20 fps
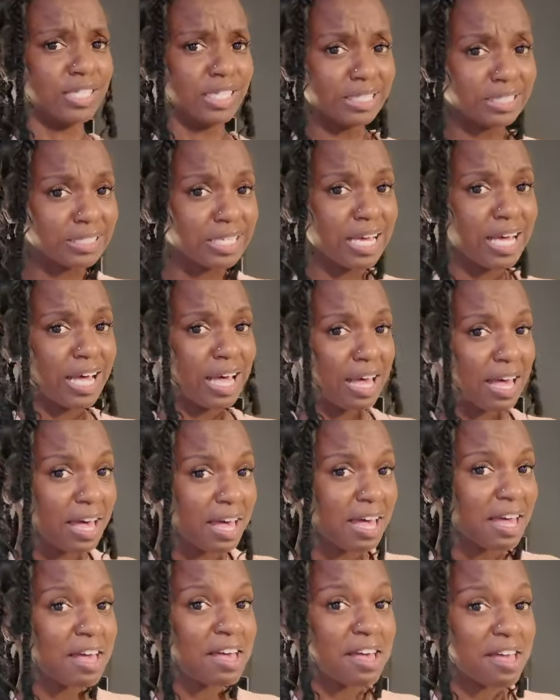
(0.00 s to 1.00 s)

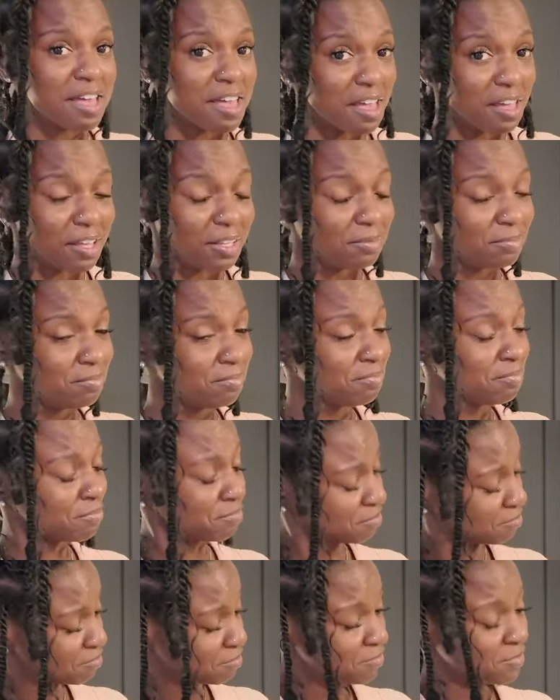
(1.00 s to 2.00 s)
It's
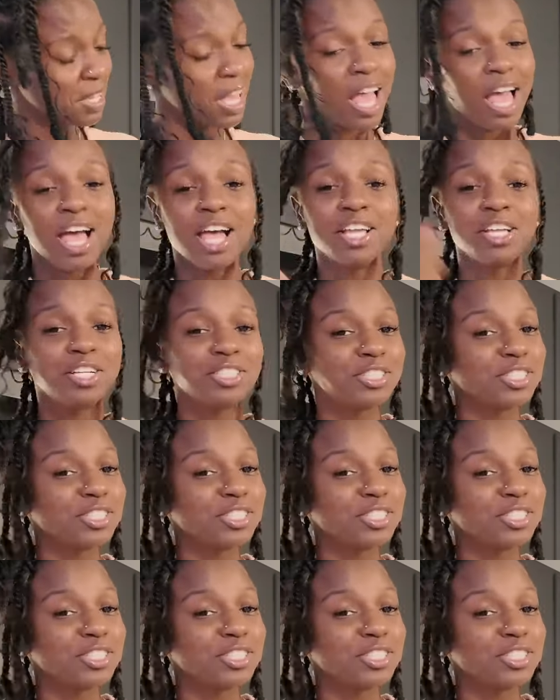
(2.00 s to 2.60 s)
good.